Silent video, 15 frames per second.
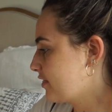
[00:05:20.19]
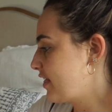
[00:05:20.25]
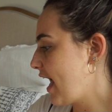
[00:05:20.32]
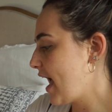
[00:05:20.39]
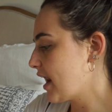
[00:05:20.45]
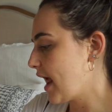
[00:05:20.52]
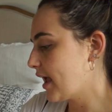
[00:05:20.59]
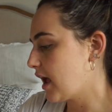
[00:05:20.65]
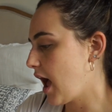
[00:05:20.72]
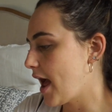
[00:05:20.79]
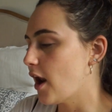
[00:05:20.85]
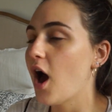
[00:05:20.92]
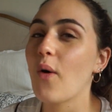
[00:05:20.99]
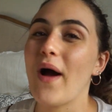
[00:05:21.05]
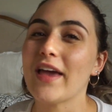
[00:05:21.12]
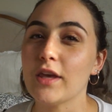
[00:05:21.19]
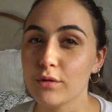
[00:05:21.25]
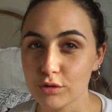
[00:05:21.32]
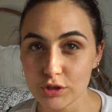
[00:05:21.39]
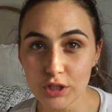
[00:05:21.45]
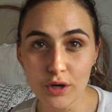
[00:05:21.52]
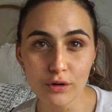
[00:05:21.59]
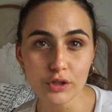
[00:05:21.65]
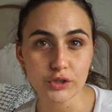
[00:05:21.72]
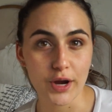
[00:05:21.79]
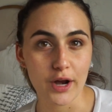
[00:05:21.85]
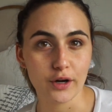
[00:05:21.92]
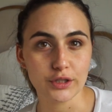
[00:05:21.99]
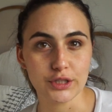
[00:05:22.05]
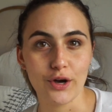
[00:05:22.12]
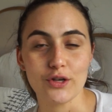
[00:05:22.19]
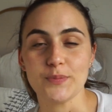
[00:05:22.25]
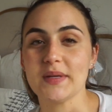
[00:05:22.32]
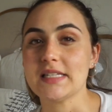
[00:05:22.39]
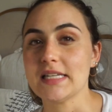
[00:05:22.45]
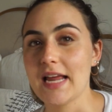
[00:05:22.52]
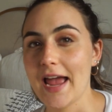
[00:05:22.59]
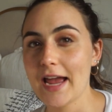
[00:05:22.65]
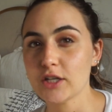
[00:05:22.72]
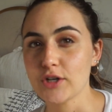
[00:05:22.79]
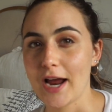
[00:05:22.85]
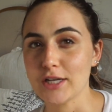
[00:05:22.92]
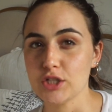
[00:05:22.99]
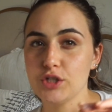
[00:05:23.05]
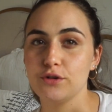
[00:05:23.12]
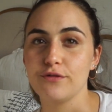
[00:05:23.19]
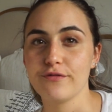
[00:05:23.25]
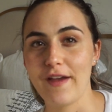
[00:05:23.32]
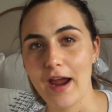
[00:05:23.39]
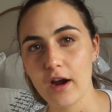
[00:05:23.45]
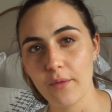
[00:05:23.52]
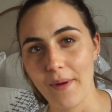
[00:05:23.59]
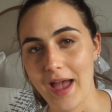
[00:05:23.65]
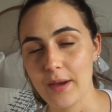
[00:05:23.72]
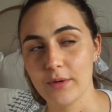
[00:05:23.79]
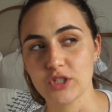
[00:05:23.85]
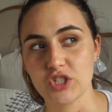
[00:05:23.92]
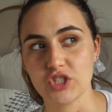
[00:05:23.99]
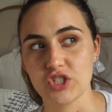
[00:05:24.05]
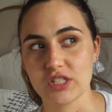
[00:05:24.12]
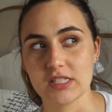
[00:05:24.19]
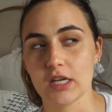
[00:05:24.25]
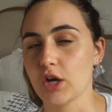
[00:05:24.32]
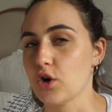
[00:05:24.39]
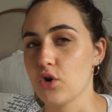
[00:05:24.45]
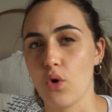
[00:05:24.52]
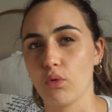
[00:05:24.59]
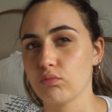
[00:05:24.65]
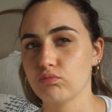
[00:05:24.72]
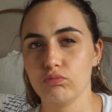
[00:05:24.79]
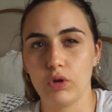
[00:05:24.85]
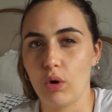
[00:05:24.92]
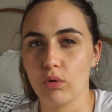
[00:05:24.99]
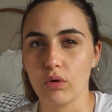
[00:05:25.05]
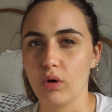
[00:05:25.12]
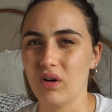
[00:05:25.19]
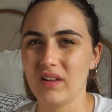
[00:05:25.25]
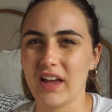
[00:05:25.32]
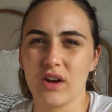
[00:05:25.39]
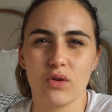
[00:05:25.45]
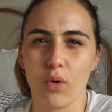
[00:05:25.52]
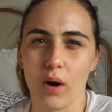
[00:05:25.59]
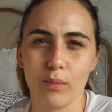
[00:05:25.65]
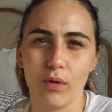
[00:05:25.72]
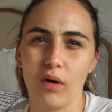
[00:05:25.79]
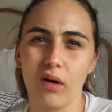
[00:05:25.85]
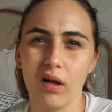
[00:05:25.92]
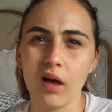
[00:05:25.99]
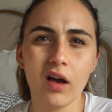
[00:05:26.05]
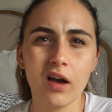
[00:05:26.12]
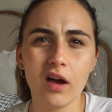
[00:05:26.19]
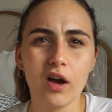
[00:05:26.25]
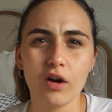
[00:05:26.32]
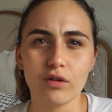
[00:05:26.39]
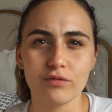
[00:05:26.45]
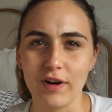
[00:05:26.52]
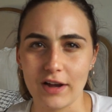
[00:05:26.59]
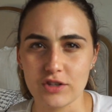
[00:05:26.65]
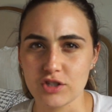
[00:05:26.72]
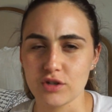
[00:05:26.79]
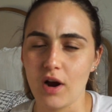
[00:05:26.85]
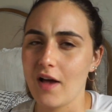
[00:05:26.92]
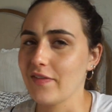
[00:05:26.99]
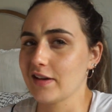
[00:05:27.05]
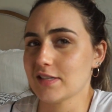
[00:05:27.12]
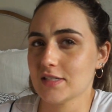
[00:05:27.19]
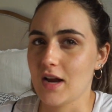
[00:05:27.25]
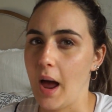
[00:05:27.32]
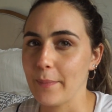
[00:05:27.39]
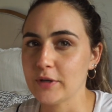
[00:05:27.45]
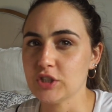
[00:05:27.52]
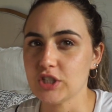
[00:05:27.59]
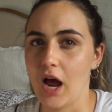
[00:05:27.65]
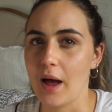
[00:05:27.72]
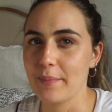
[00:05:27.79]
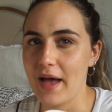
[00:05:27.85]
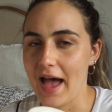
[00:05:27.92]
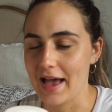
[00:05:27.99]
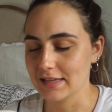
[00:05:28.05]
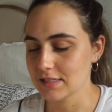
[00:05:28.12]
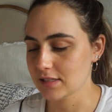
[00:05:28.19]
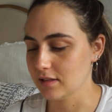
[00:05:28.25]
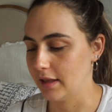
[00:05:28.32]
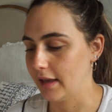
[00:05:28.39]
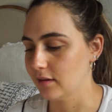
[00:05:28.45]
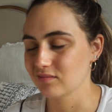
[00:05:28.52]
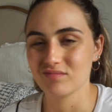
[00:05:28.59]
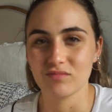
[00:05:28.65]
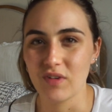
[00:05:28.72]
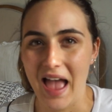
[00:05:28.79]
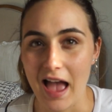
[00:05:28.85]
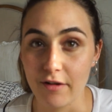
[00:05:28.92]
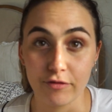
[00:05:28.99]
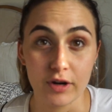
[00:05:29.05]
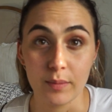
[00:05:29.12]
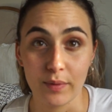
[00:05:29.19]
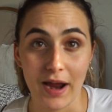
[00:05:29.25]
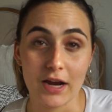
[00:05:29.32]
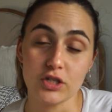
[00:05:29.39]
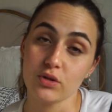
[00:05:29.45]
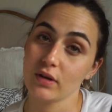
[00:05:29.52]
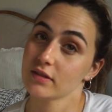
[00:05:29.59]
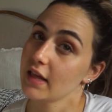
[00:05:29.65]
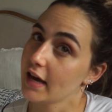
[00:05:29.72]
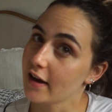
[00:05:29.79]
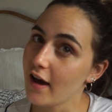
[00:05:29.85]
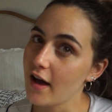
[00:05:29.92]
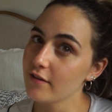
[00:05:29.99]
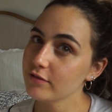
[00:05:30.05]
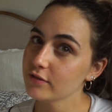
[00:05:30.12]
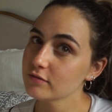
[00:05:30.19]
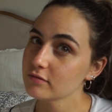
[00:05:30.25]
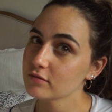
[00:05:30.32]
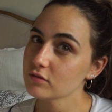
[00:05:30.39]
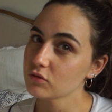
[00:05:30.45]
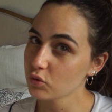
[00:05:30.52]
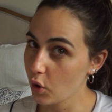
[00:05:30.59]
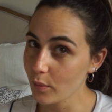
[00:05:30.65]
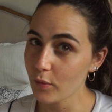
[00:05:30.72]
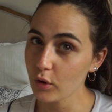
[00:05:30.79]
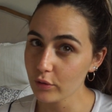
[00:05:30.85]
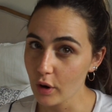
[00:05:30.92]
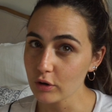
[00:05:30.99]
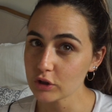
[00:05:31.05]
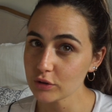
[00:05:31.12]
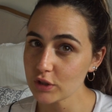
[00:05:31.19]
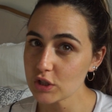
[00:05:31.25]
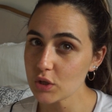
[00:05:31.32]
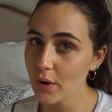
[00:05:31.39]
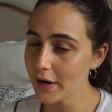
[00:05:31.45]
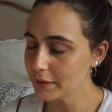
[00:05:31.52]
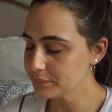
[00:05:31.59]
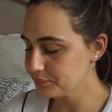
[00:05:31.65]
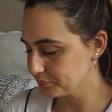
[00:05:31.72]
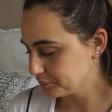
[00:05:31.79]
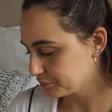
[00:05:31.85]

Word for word: Then I got, I usually go to Trader Joe's, but today I tried to do Fairway, which is just like a local, like normal restaurant, like Stop and Shop-esque, like every brand you could think of, normal grocery store,